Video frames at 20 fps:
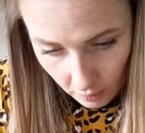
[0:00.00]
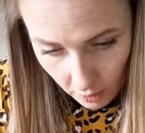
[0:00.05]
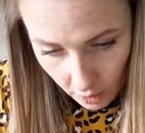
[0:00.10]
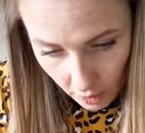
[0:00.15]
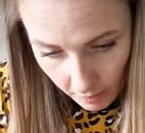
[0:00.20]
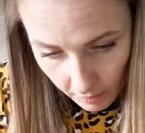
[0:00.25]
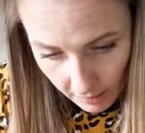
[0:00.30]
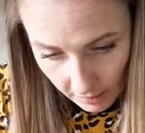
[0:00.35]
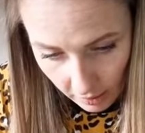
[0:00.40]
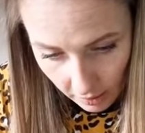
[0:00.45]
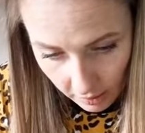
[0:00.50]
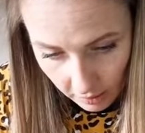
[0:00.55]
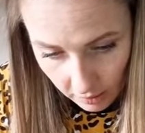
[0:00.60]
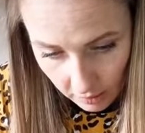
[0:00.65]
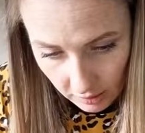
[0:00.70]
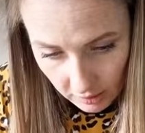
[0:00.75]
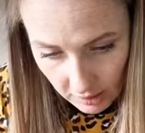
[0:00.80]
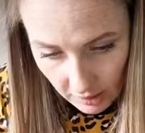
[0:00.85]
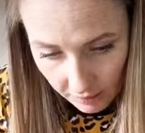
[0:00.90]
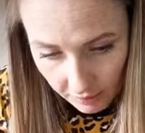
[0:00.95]
I mean, I could
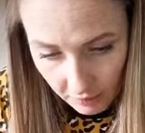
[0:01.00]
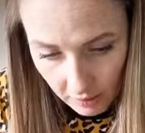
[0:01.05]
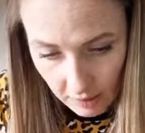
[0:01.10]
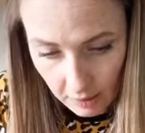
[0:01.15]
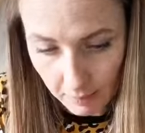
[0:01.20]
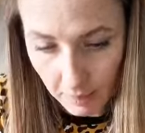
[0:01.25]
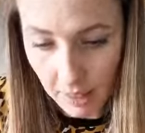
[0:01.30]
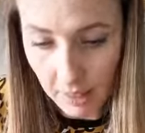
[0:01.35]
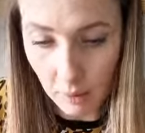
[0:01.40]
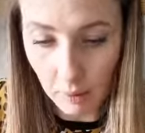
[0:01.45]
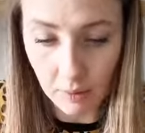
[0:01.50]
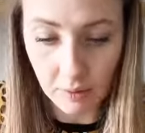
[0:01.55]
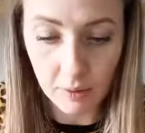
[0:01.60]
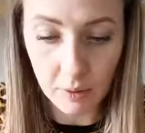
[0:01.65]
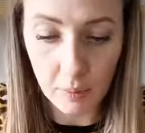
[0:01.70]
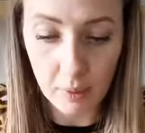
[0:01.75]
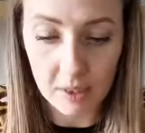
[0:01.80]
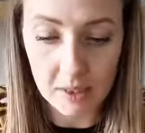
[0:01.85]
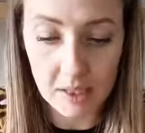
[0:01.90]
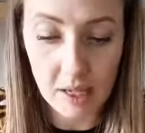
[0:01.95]
definitely make one for
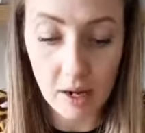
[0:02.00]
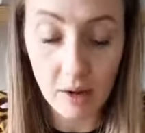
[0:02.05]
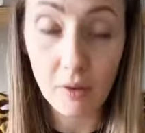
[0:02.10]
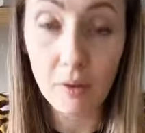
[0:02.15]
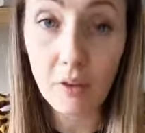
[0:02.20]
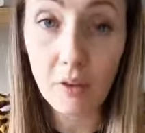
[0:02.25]
myself.